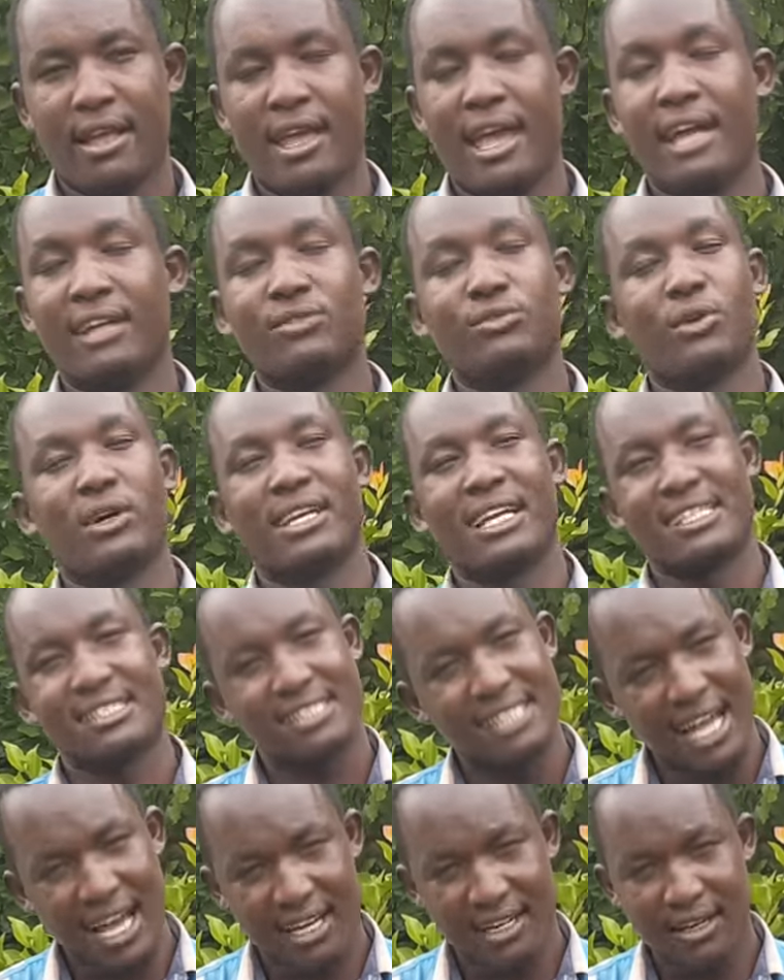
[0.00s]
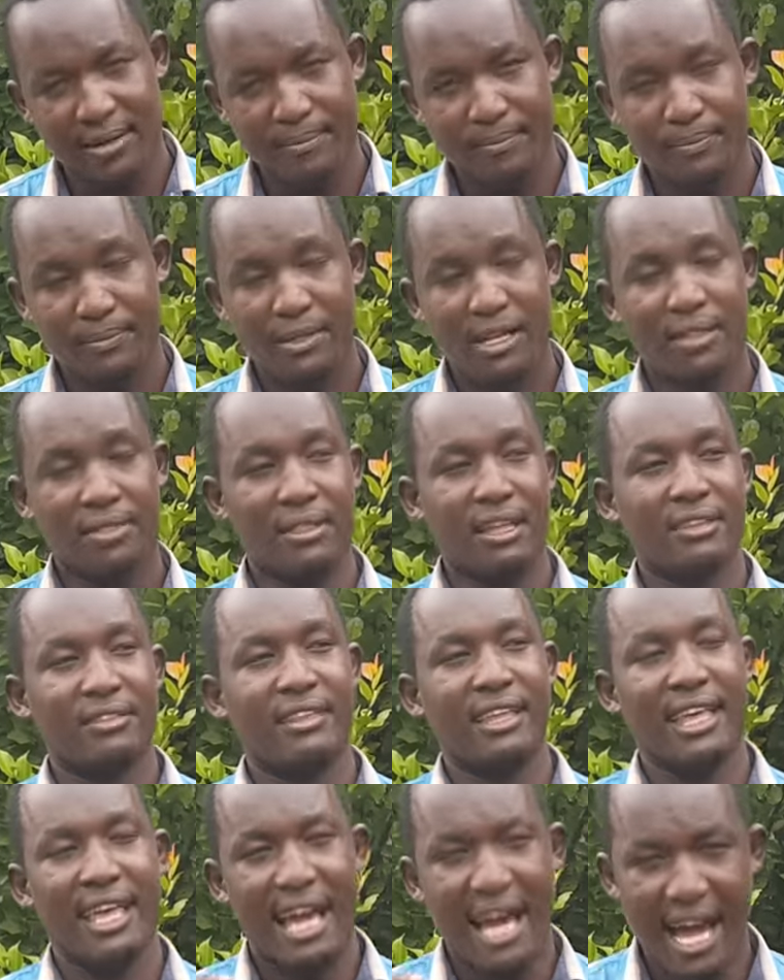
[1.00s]
and to understand that
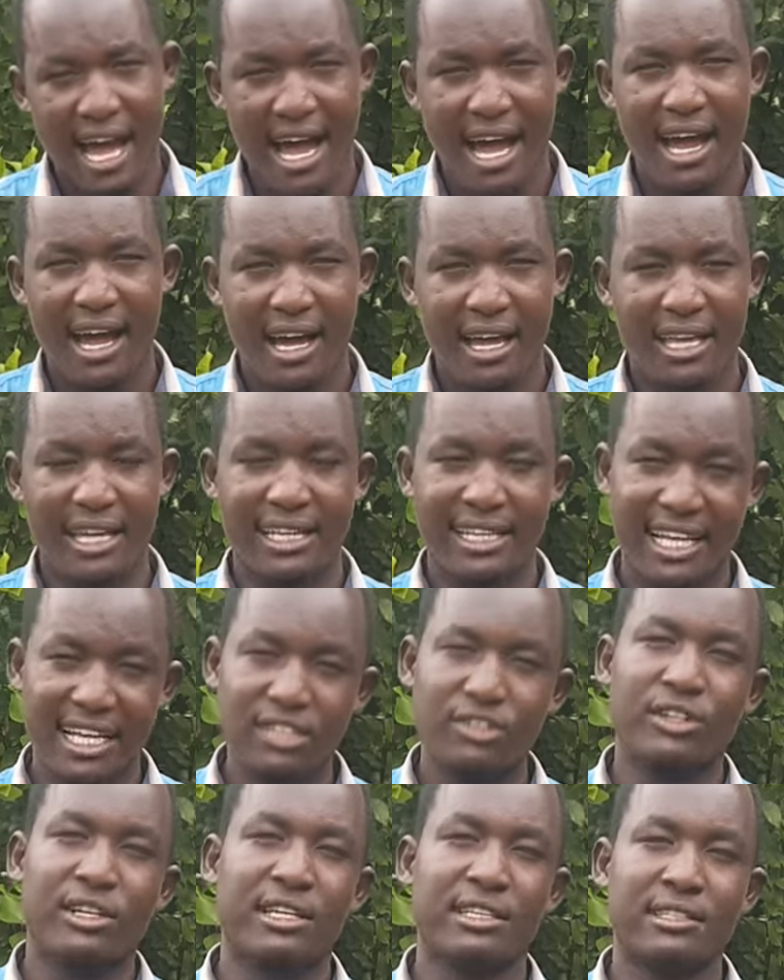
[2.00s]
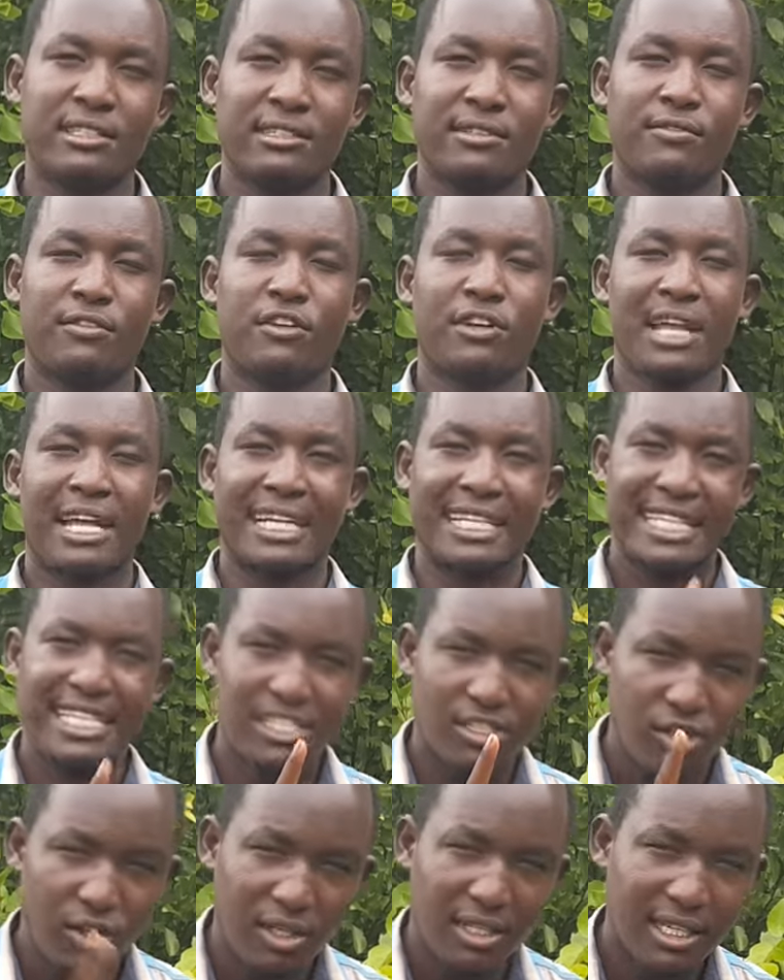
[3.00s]
they are in Eldoret for a
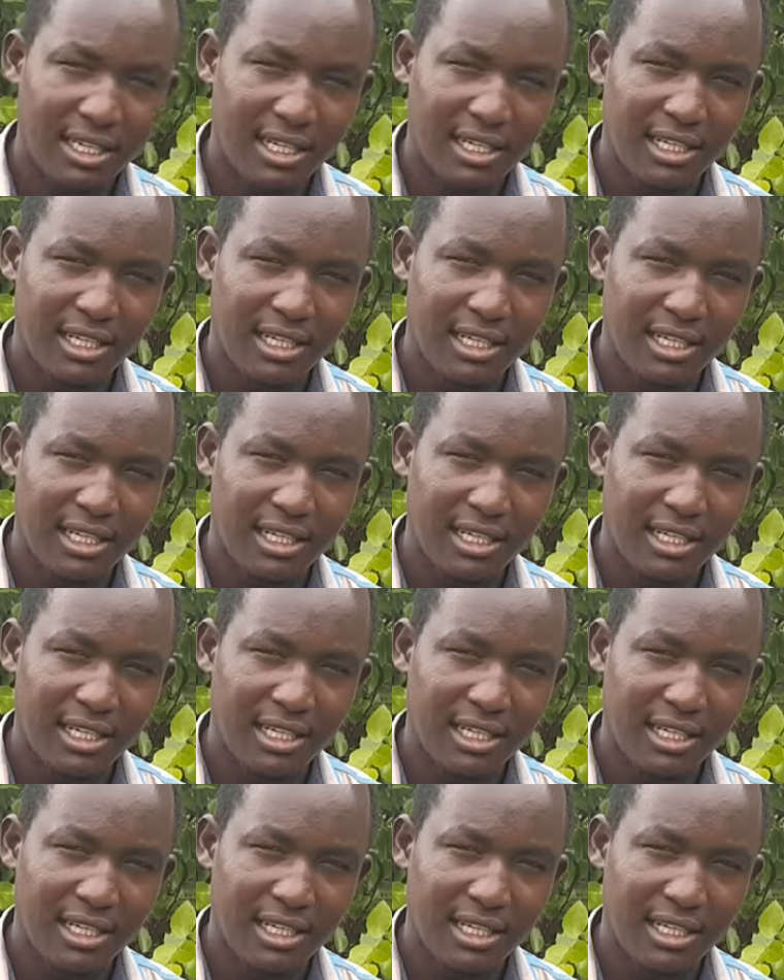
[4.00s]
reason,